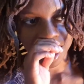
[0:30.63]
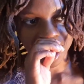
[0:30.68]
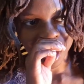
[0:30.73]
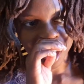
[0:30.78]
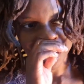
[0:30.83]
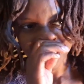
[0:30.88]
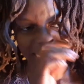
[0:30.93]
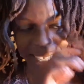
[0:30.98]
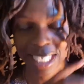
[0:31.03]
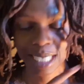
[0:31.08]

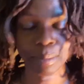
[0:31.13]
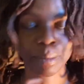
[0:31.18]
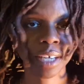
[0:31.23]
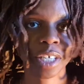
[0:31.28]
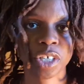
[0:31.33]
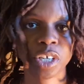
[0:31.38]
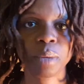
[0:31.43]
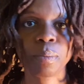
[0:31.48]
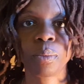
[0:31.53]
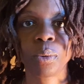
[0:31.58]
an
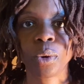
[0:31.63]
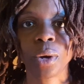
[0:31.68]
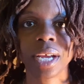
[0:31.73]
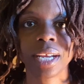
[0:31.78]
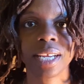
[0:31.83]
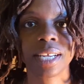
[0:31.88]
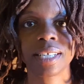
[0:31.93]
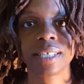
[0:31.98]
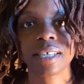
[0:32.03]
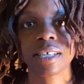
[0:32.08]
especially
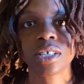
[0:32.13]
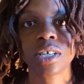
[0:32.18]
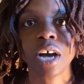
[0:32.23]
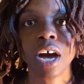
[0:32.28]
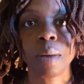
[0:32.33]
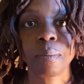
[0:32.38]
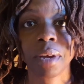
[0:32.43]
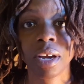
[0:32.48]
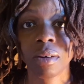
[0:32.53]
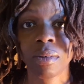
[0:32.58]
poignant
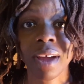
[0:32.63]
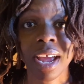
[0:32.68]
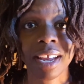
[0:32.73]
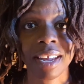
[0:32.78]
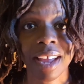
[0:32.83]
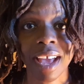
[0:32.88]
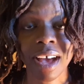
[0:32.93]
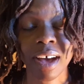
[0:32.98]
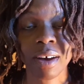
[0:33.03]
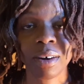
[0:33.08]
topic right
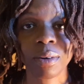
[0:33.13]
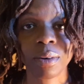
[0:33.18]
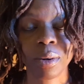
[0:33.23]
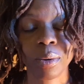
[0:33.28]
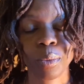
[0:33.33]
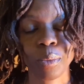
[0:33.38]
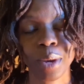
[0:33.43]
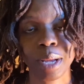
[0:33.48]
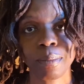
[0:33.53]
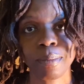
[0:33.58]
now
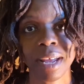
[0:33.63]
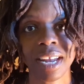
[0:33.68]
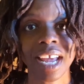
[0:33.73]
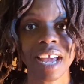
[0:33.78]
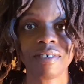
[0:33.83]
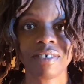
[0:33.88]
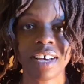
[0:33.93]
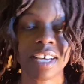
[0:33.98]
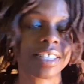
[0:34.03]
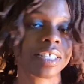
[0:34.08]
when many of
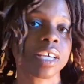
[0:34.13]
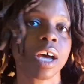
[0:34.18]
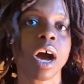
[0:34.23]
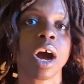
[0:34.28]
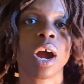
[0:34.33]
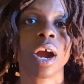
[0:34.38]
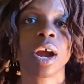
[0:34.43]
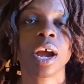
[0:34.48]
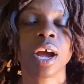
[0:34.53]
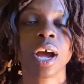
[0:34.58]
us
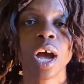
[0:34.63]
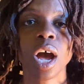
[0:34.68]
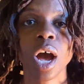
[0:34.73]
are